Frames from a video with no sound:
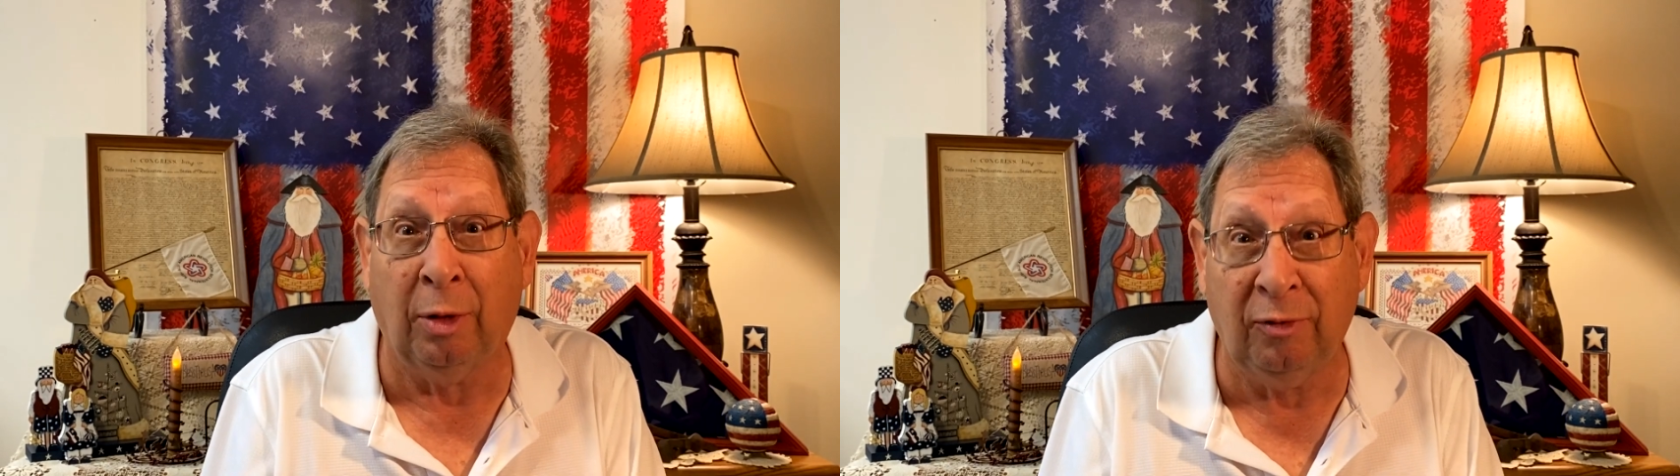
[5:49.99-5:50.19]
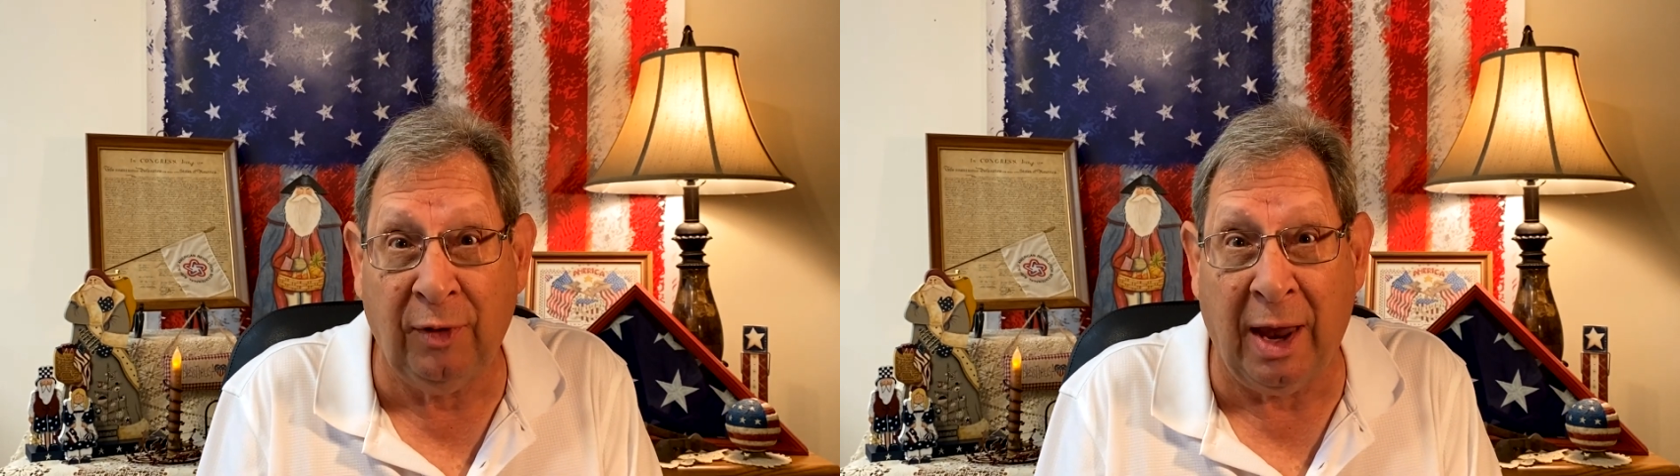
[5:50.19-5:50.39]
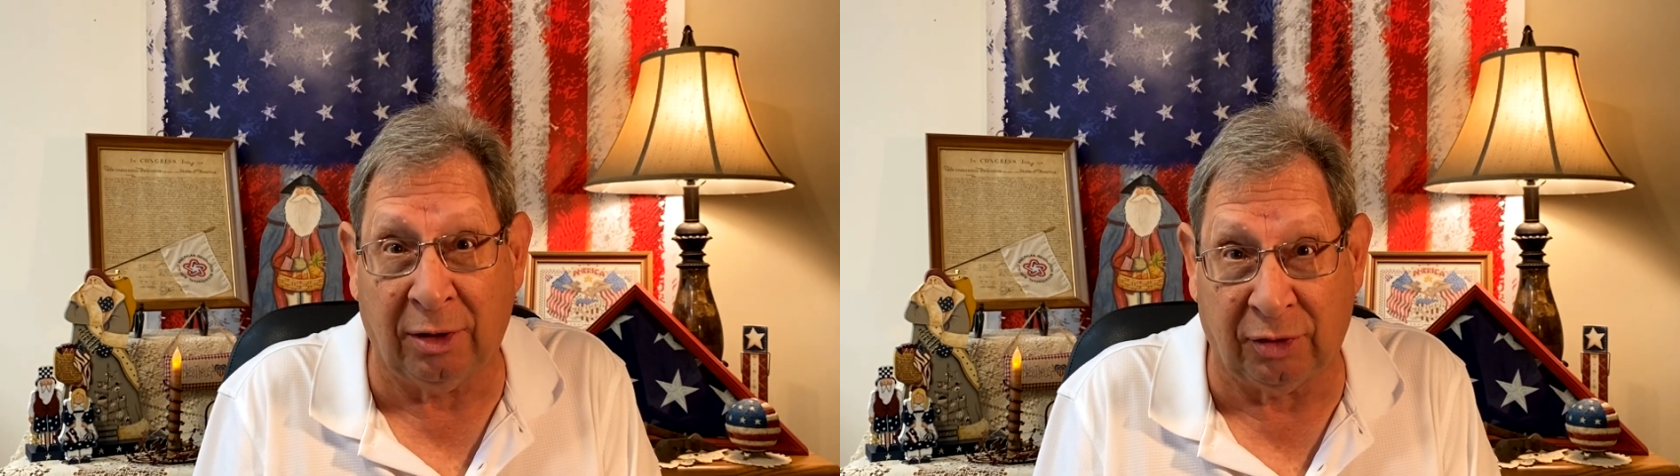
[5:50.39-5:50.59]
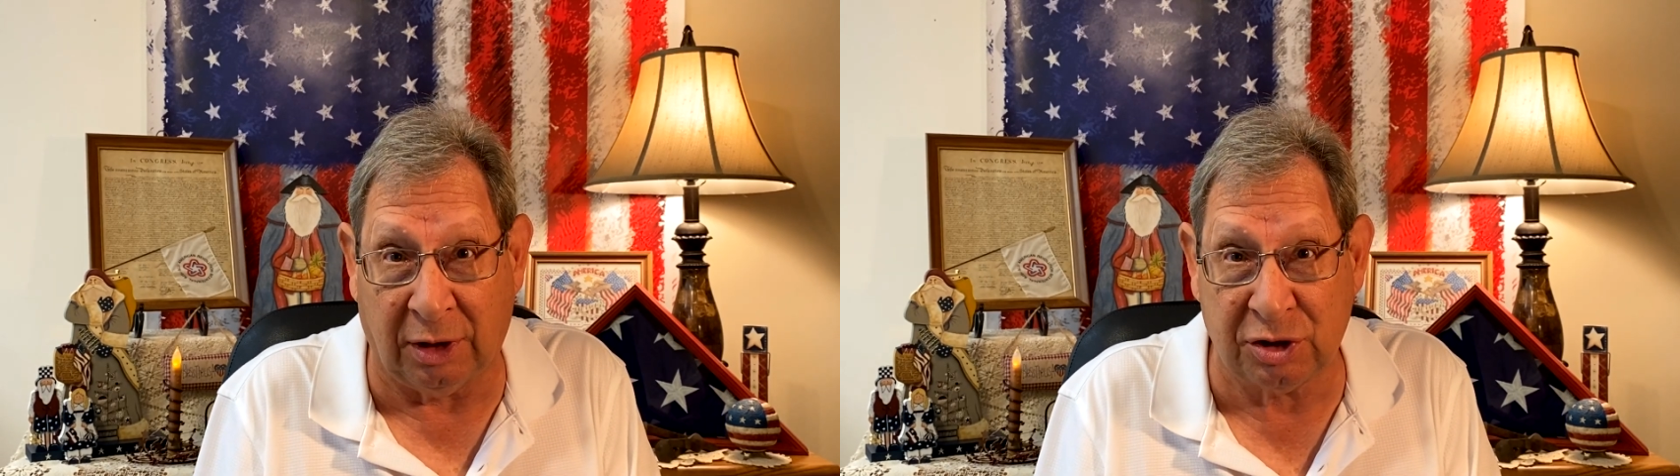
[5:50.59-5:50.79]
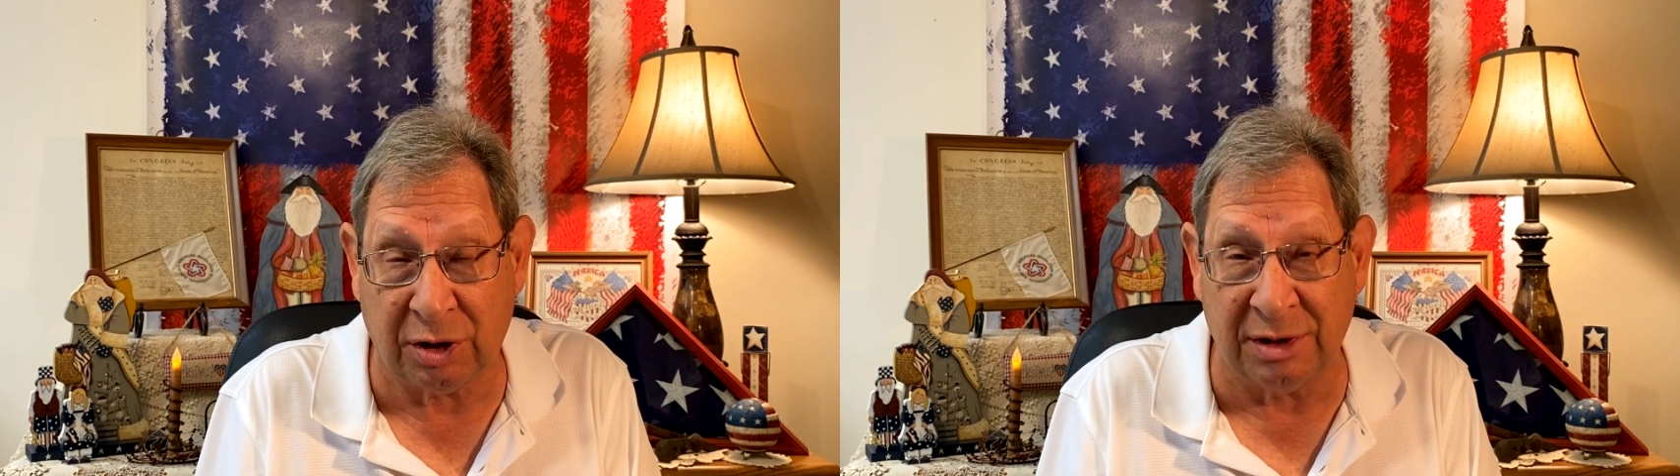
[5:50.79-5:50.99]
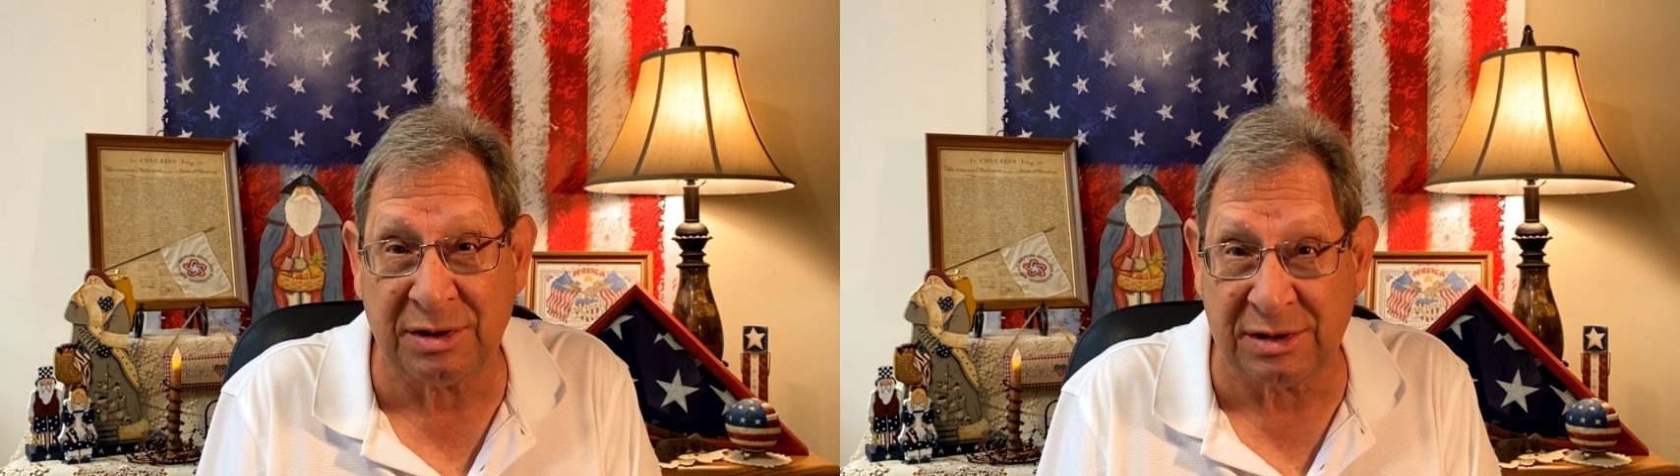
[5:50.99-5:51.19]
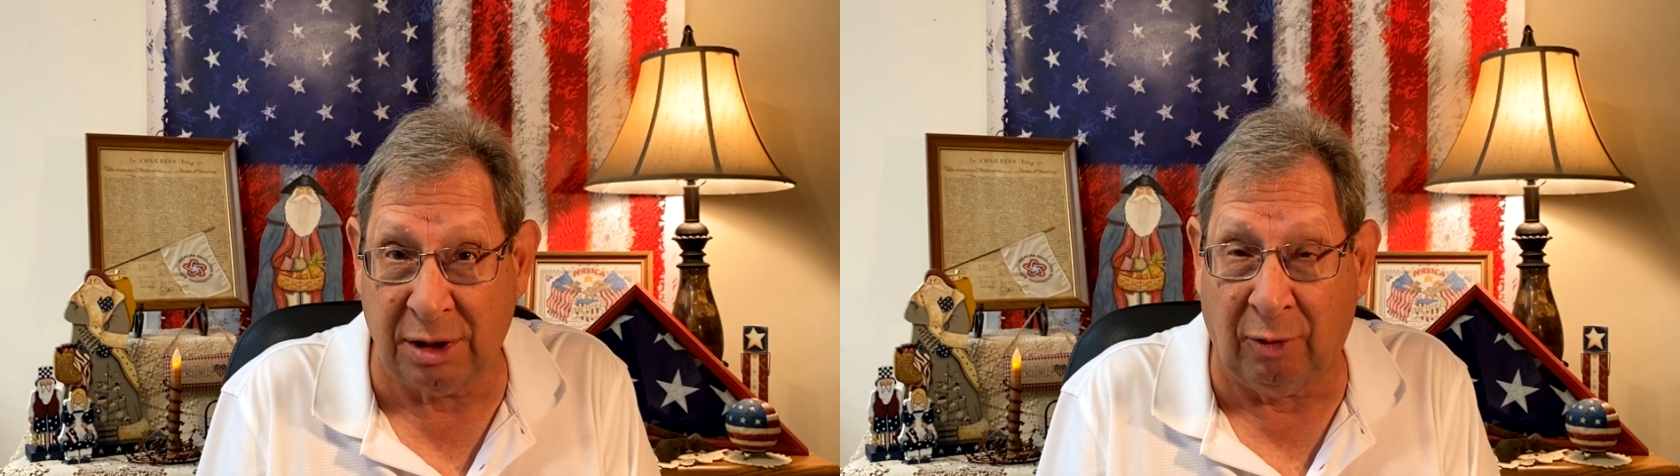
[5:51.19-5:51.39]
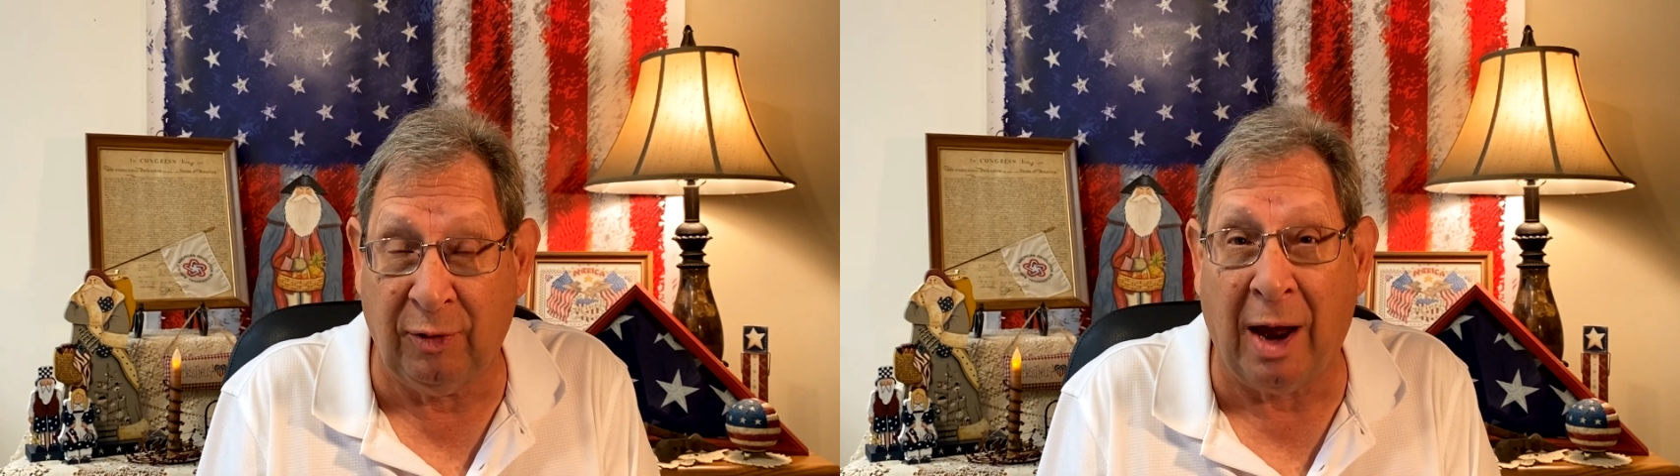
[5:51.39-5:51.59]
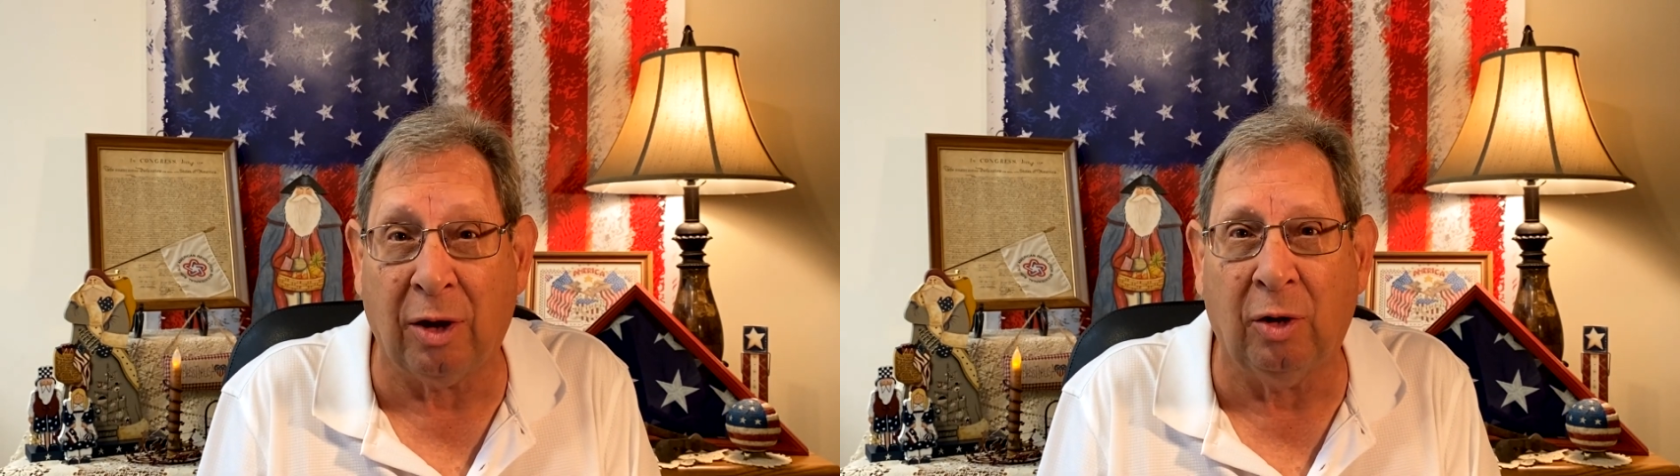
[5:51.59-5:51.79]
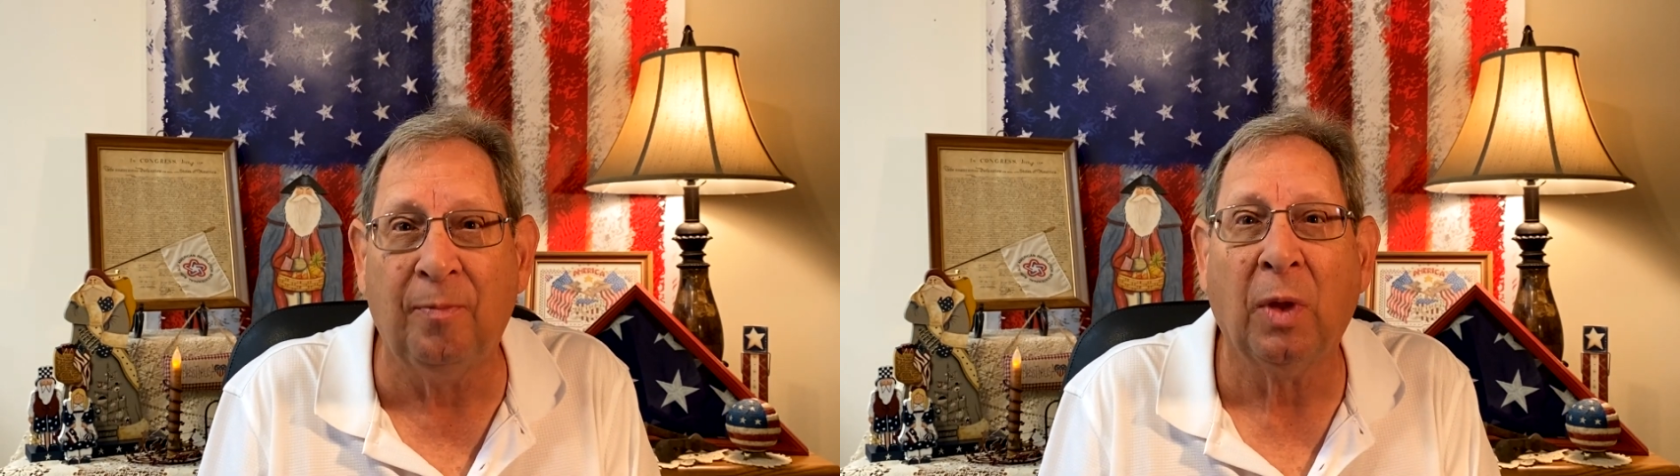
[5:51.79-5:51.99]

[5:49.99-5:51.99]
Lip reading: advantage. This is their value.